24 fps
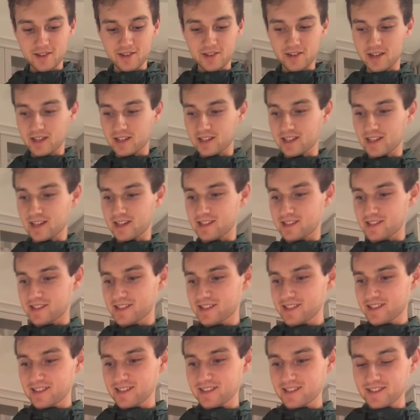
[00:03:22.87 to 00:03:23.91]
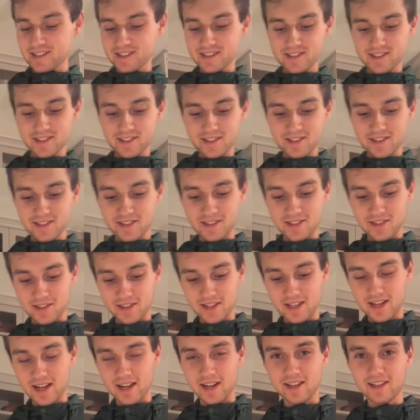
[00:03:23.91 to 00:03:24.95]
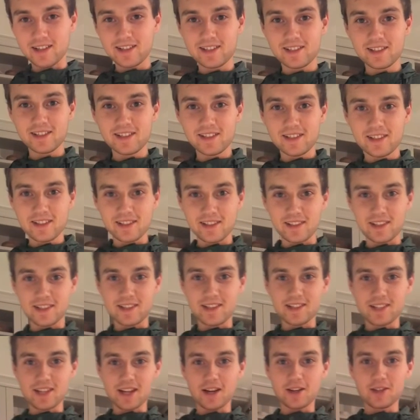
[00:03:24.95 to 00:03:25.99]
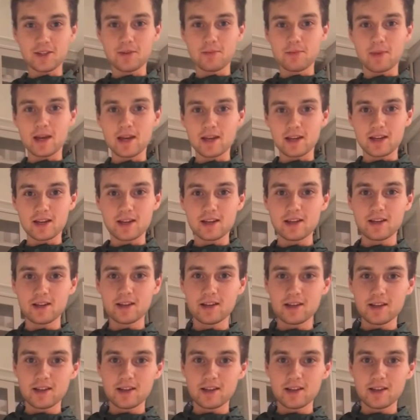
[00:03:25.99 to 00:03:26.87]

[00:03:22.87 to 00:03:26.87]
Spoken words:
Alright guys, so yeah, this is how you make